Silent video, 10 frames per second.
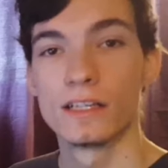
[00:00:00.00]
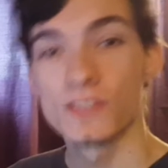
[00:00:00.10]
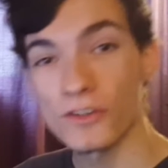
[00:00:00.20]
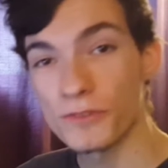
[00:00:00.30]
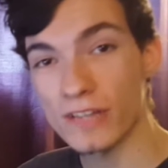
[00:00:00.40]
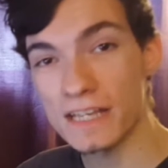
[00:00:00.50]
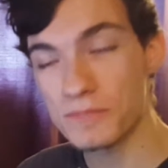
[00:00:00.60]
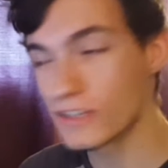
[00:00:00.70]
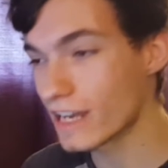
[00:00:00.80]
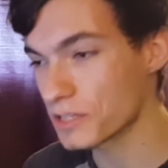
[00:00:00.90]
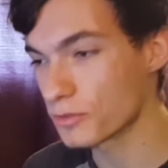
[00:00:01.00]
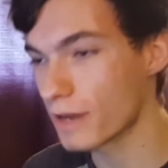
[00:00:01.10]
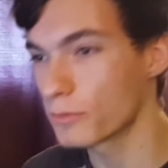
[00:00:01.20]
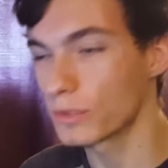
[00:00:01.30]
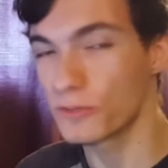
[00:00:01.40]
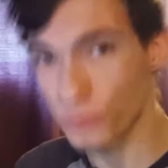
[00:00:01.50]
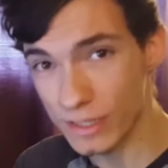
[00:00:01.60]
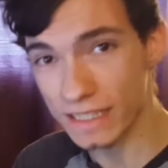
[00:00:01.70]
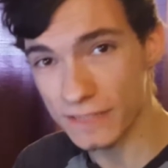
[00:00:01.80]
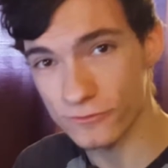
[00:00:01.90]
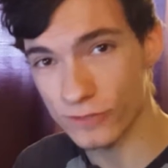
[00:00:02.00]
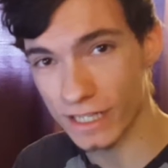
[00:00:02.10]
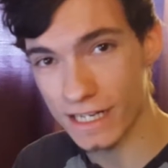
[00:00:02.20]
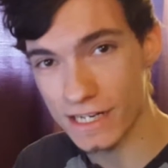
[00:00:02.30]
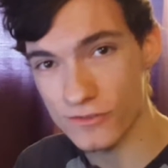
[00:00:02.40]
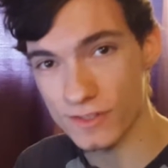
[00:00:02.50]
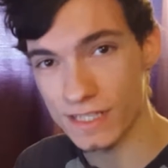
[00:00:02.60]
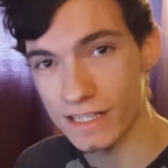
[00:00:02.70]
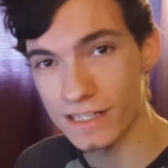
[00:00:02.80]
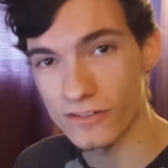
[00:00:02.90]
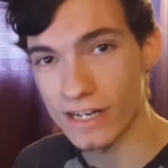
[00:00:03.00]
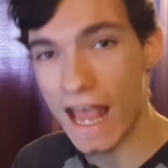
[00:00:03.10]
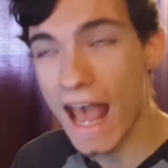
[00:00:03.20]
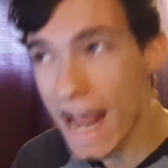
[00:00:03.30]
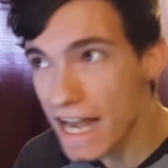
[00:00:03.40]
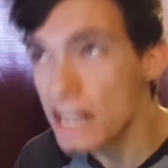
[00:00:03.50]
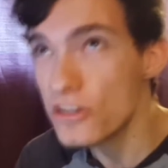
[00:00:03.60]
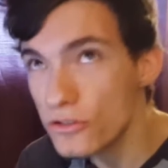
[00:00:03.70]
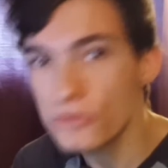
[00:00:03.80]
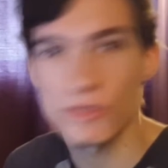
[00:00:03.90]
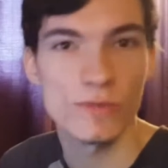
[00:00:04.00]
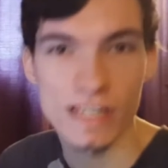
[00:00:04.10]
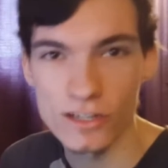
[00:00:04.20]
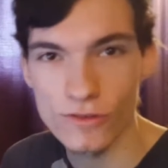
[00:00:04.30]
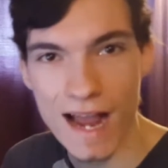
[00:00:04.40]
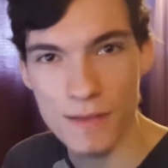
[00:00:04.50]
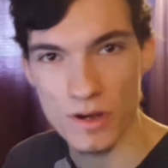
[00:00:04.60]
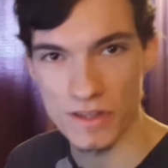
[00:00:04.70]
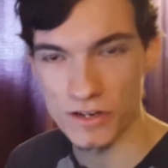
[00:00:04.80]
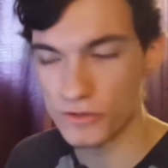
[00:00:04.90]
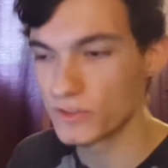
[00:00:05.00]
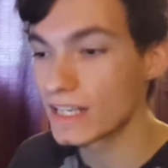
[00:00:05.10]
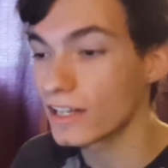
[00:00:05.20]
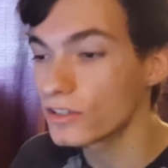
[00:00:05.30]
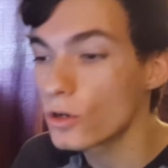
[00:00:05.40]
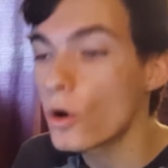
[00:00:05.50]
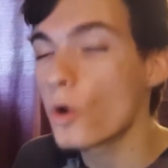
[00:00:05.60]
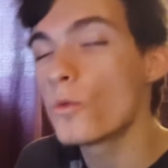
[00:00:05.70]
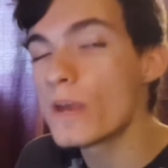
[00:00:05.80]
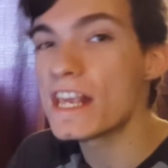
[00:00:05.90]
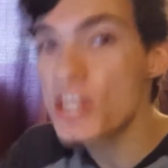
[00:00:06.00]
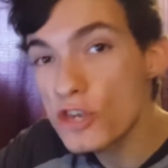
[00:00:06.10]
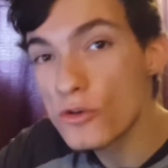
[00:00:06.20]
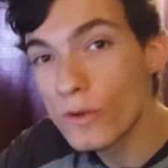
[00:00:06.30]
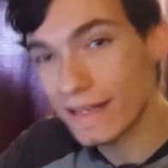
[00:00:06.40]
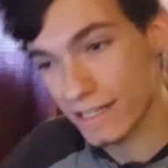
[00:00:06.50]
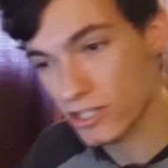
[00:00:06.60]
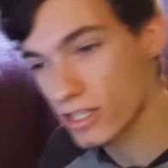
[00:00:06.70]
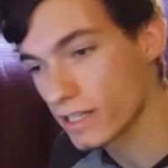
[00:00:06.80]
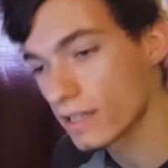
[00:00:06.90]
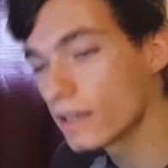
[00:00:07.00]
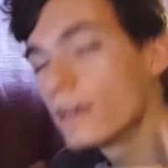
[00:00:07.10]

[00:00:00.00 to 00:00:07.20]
So if you're like me, you guys are probably really freaking interested in hearing any news we can grab on the new Zelda Wii U edition.